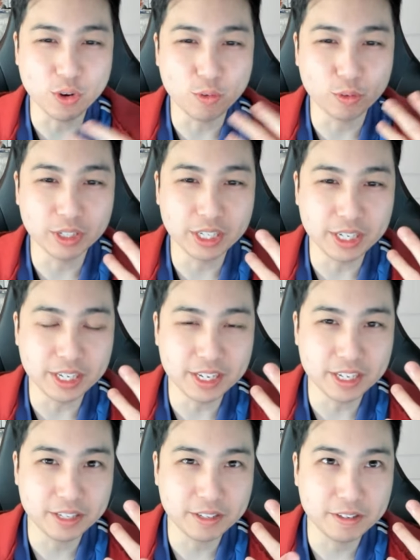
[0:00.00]

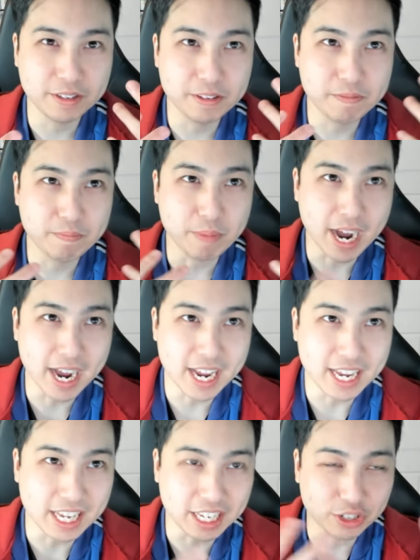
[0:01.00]
only by
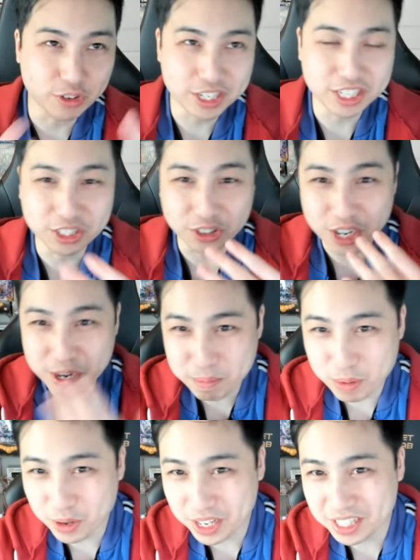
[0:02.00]
increasing their hit
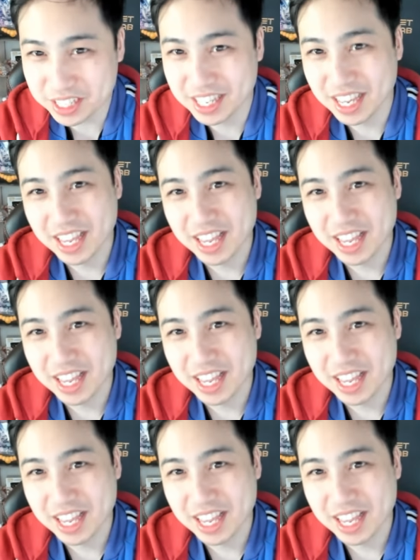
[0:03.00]
points.